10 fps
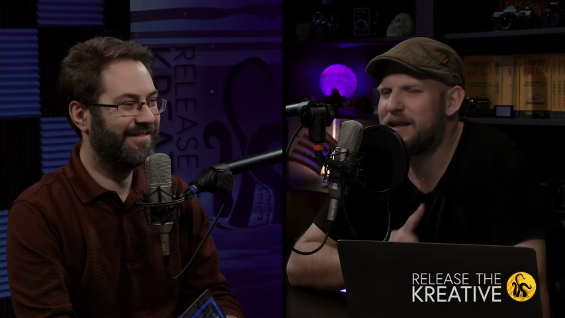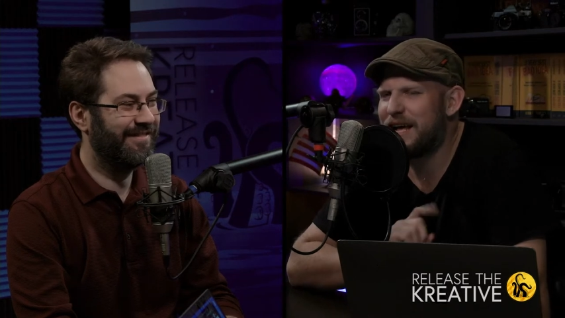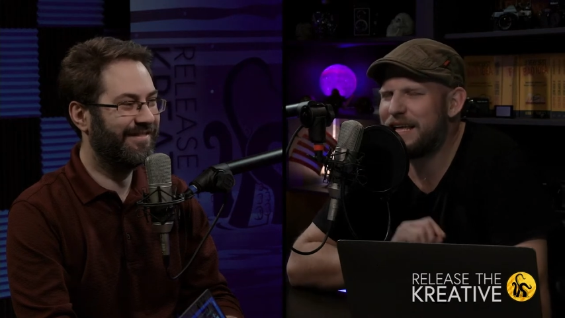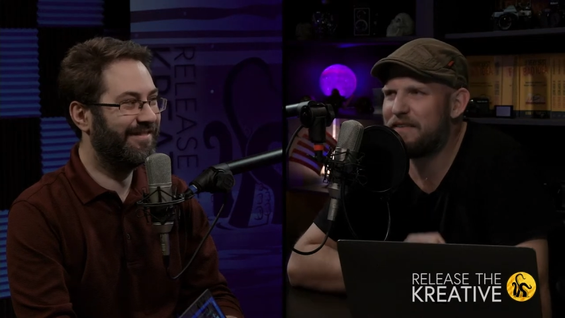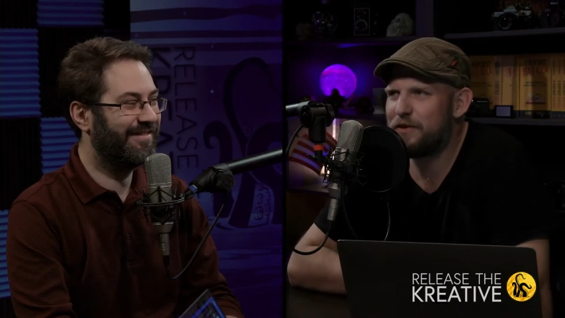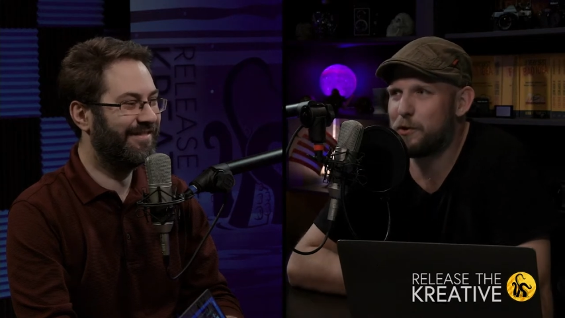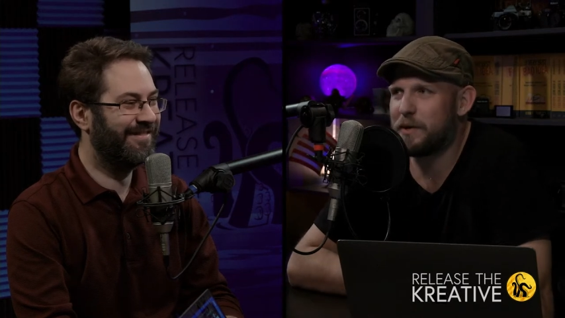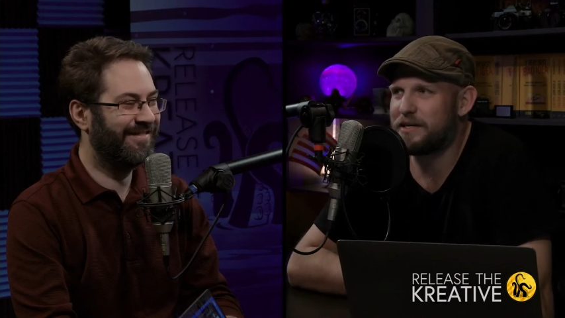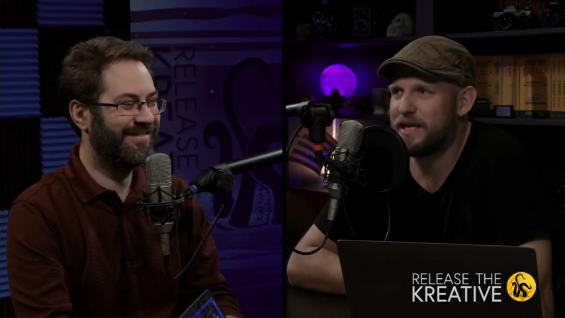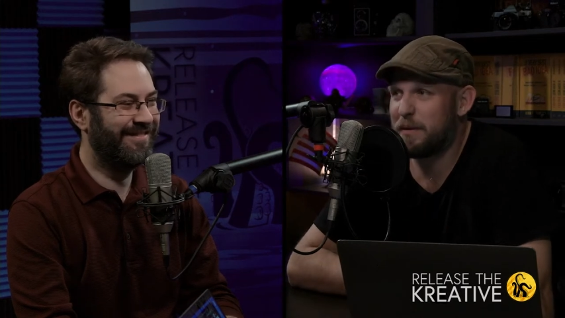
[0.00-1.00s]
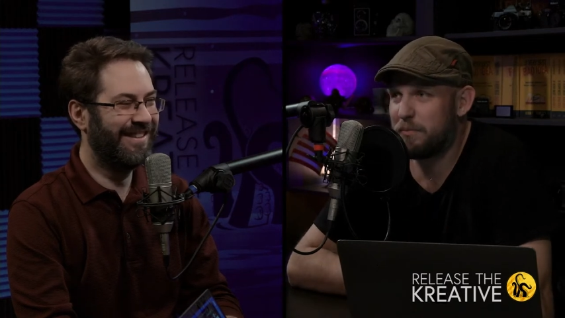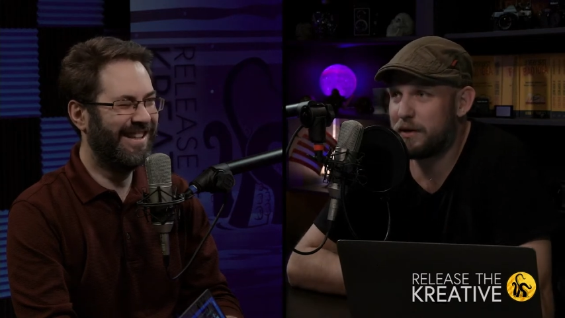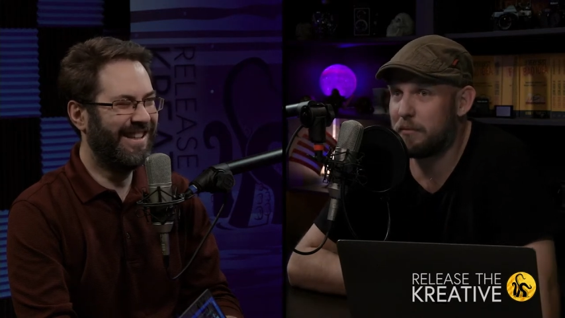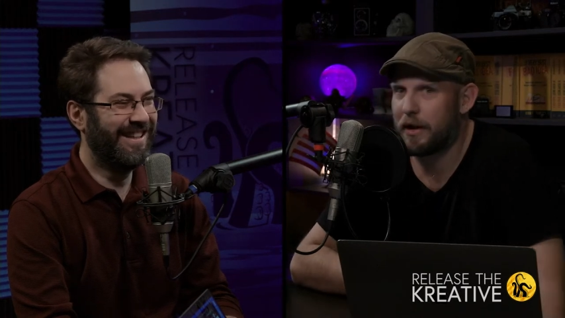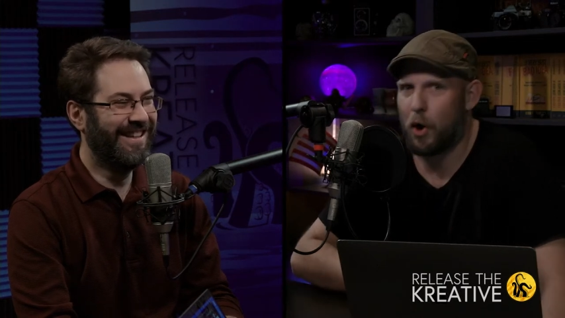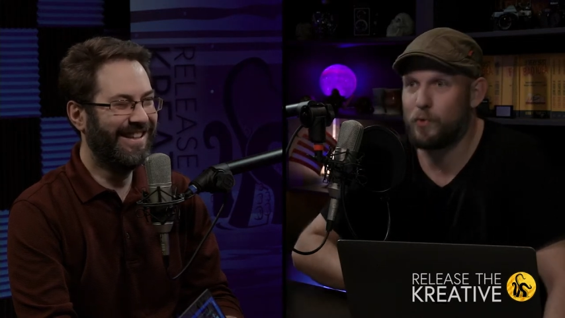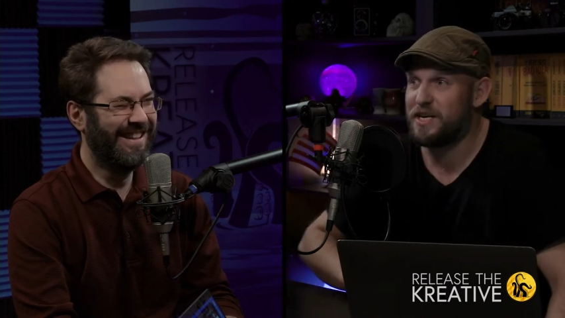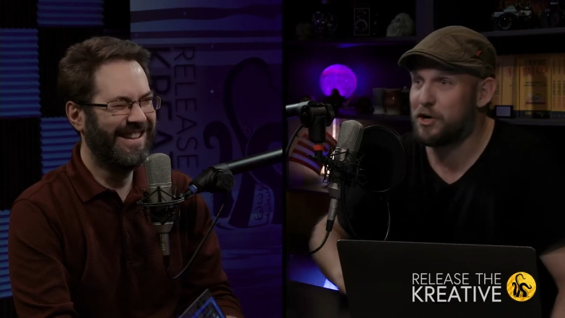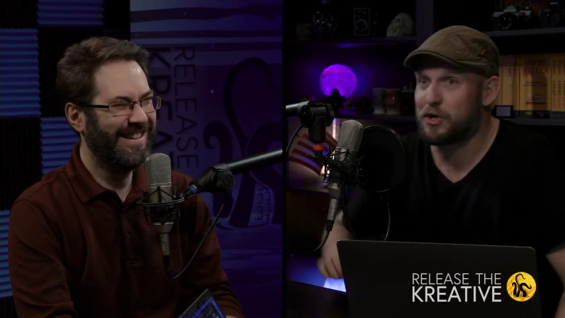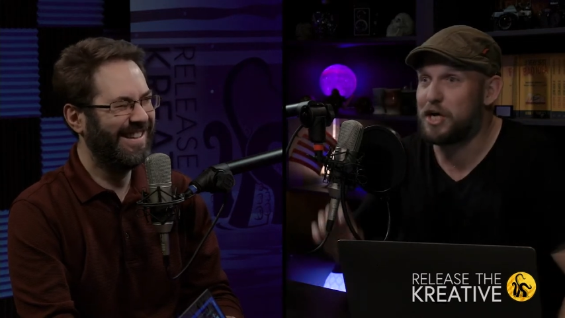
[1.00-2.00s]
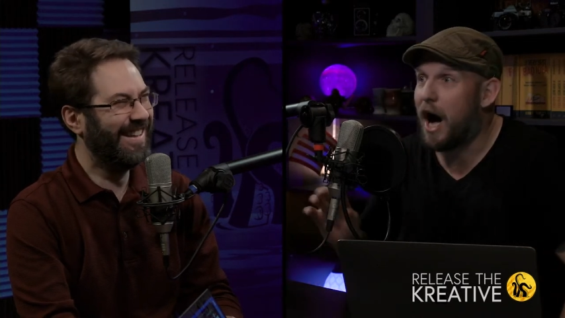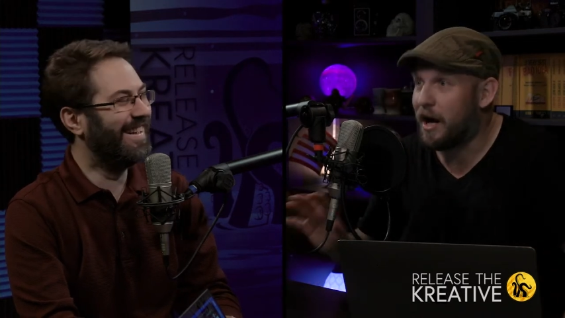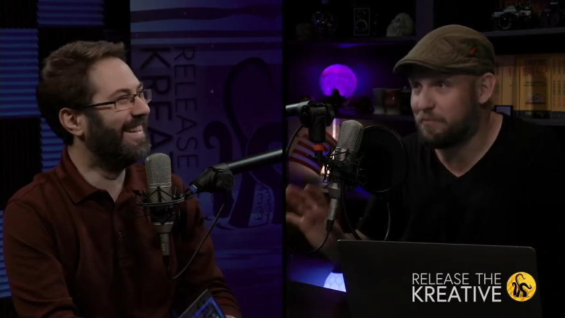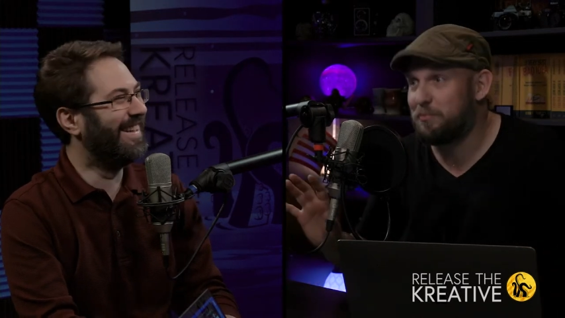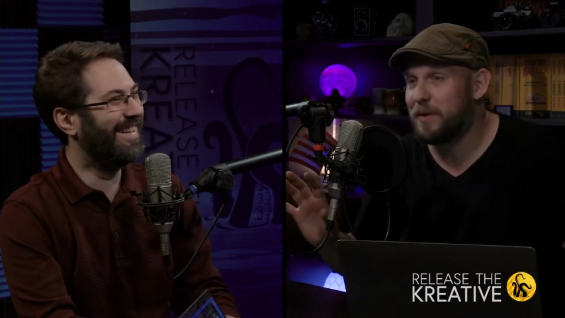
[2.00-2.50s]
Speaker 1: can I give you a tip? I'm like, oh dear God.